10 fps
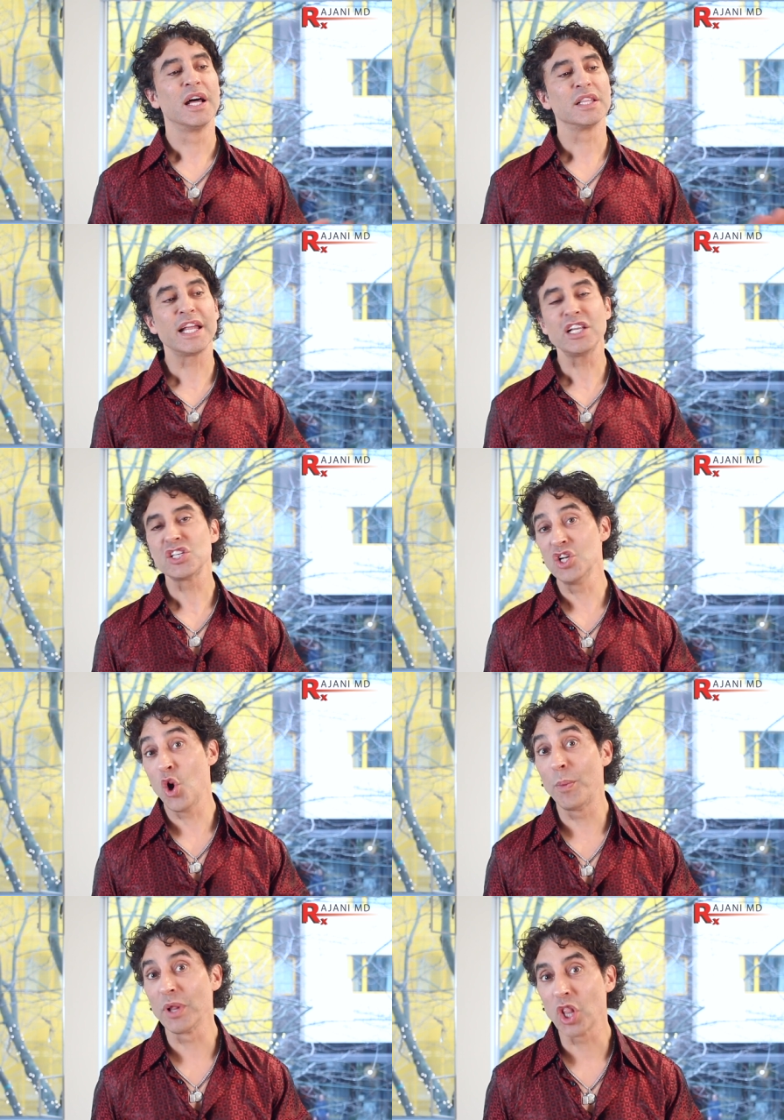Let us
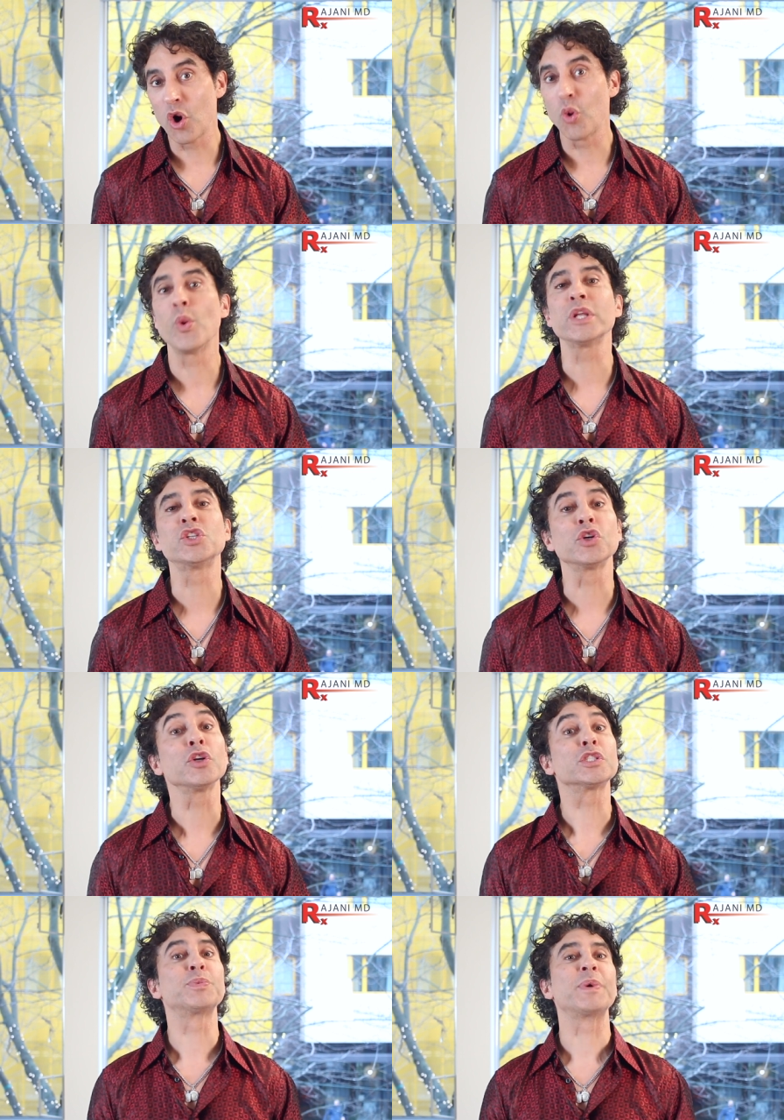know below what
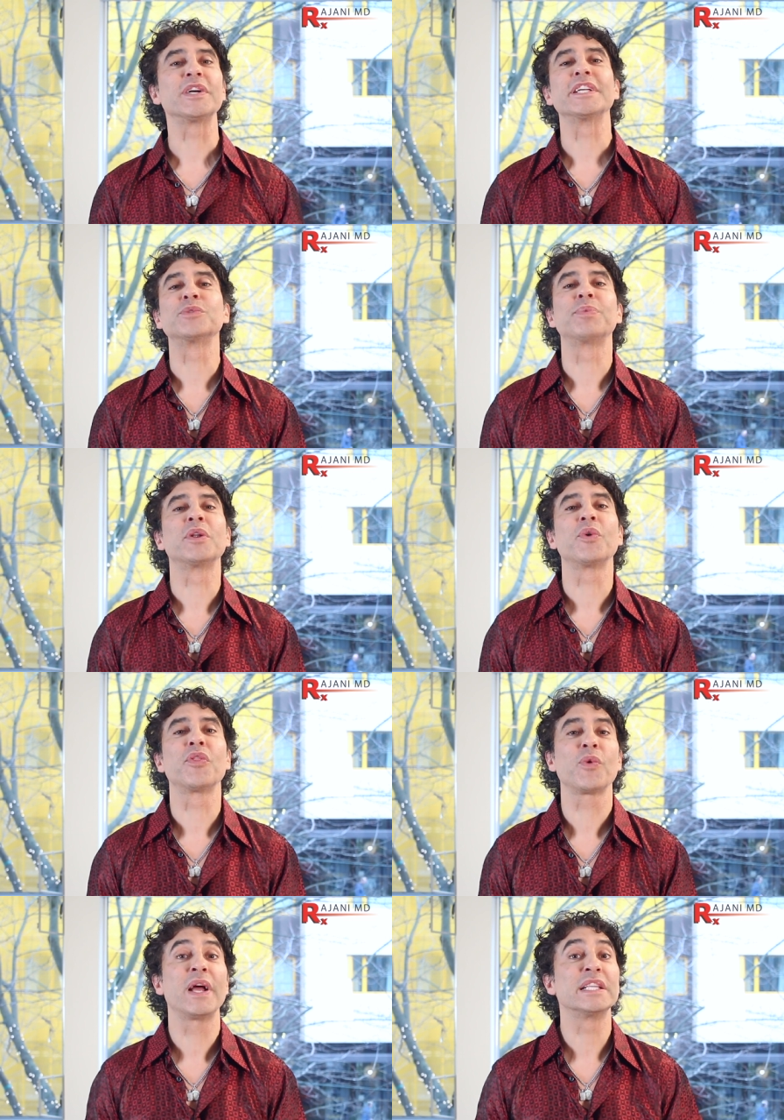your experience been
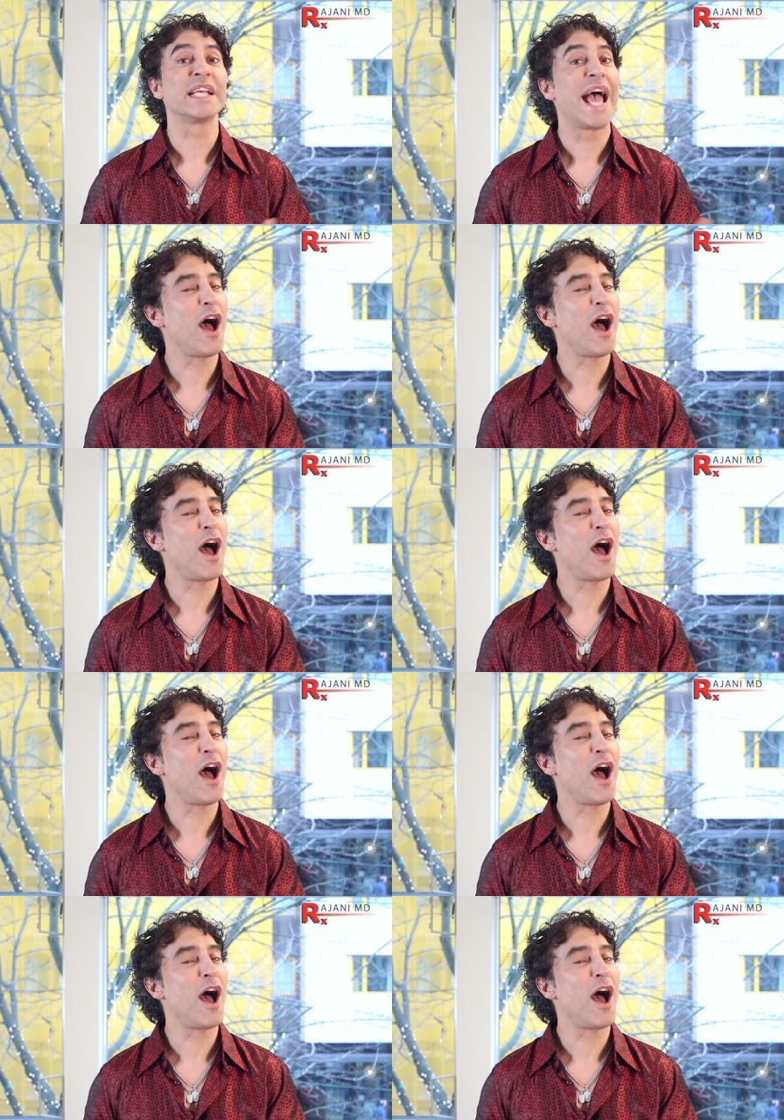with threads.